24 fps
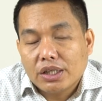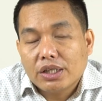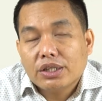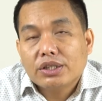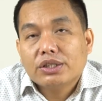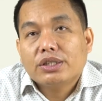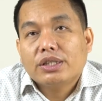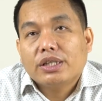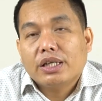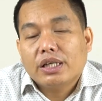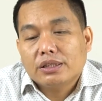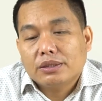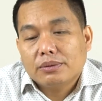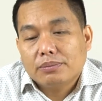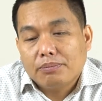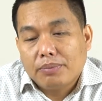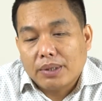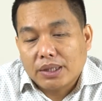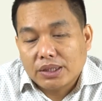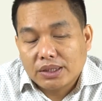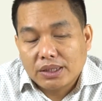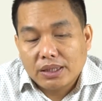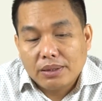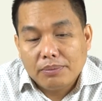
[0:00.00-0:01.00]
historians
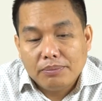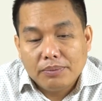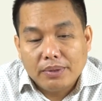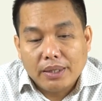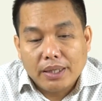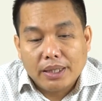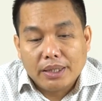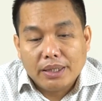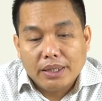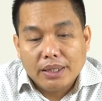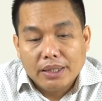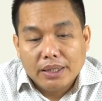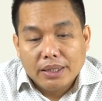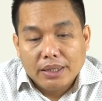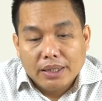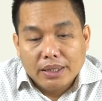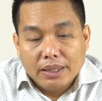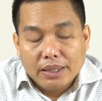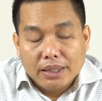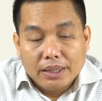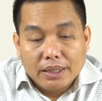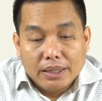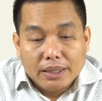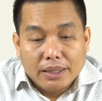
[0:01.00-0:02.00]
perceive that
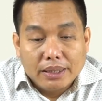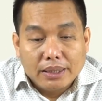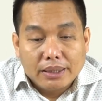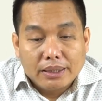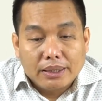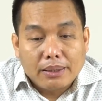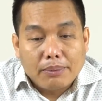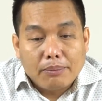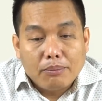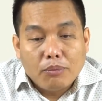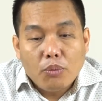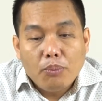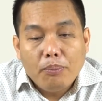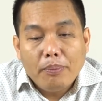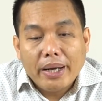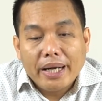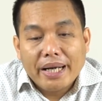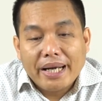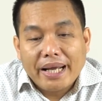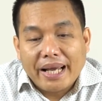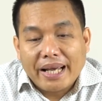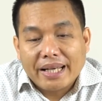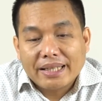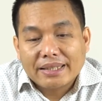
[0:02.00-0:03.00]
the
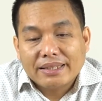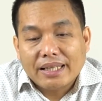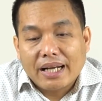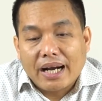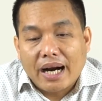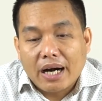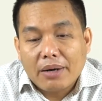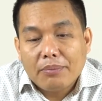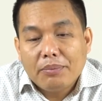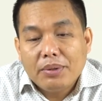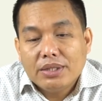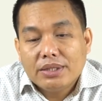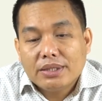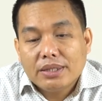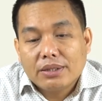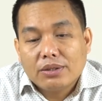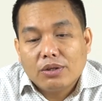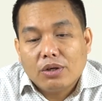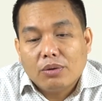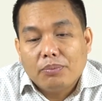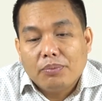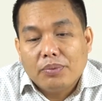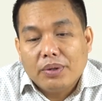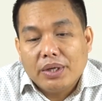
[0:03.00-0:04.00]
movement as the harbinger
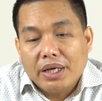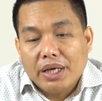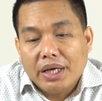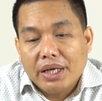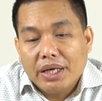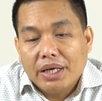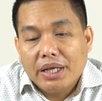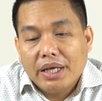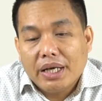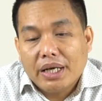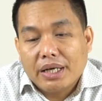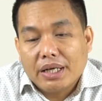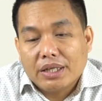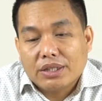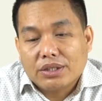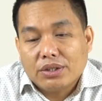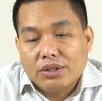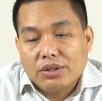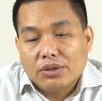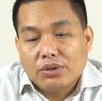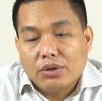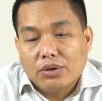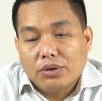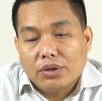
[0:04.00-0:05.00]
of Indian
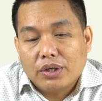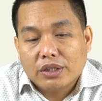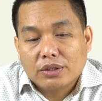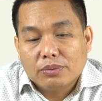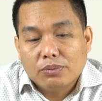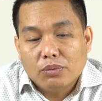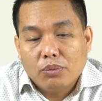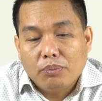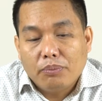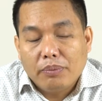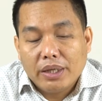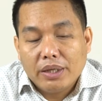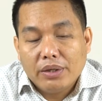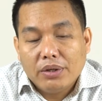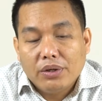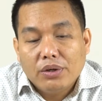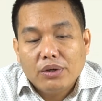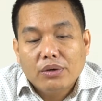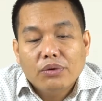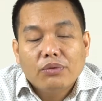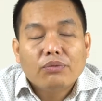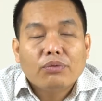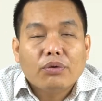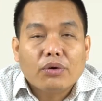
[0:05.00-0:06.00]
National Congress movement
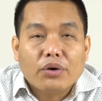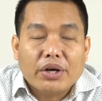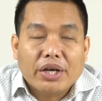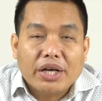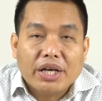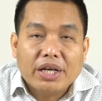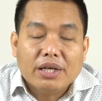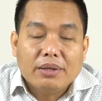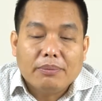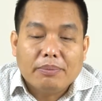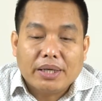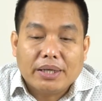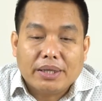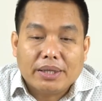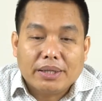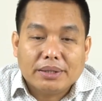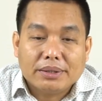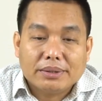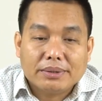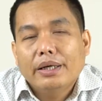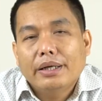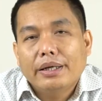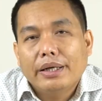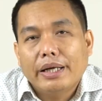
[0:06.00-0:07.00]
for
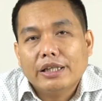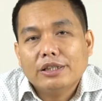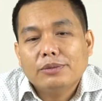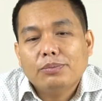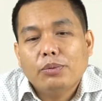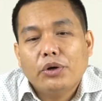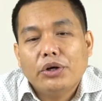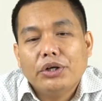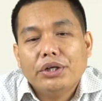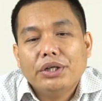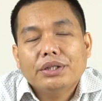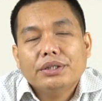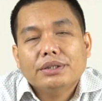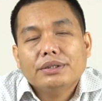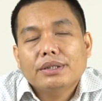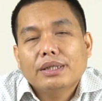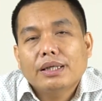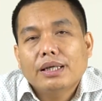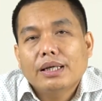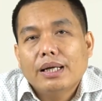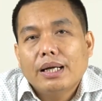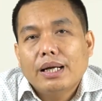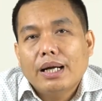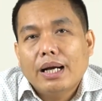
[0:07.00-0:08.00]
independence. Next point is
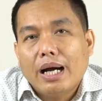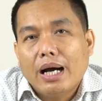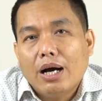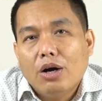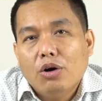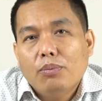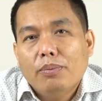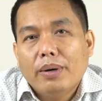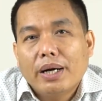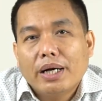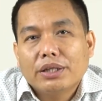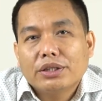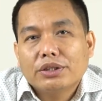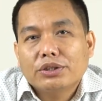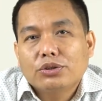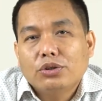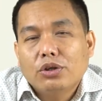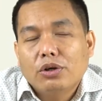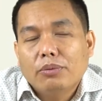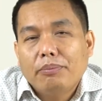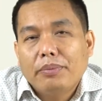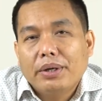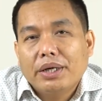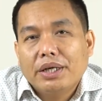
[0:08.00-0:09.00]
how Bangladesh
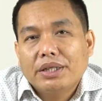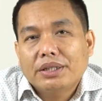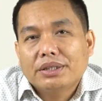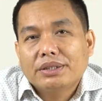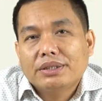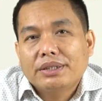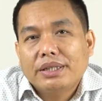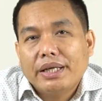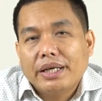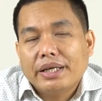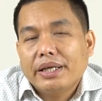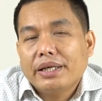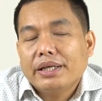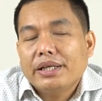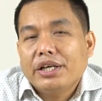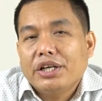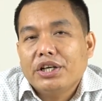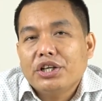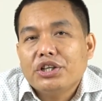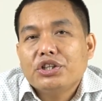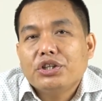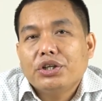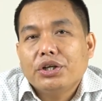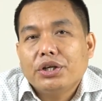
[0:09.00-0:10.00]
government is taking
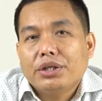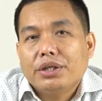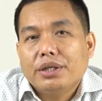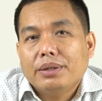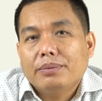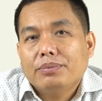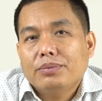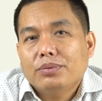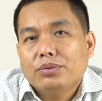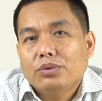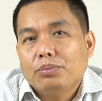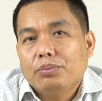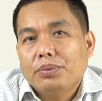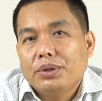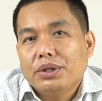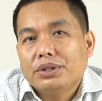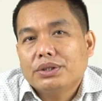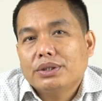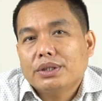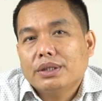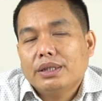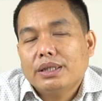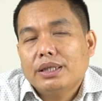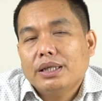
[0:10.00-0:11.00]
initiative to
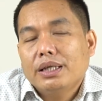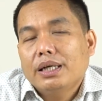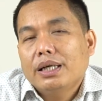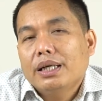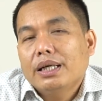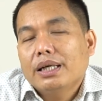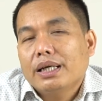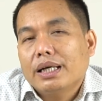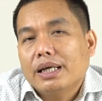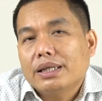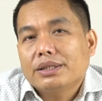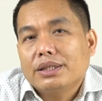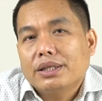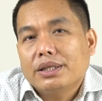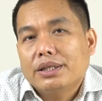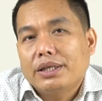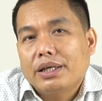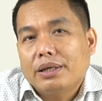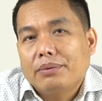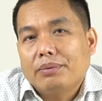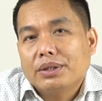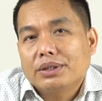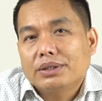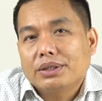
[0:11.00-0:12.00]
preserve cultural
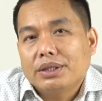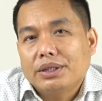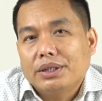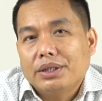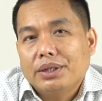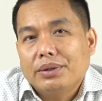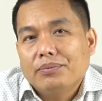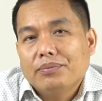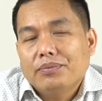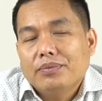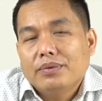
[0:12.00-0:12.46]
diversity.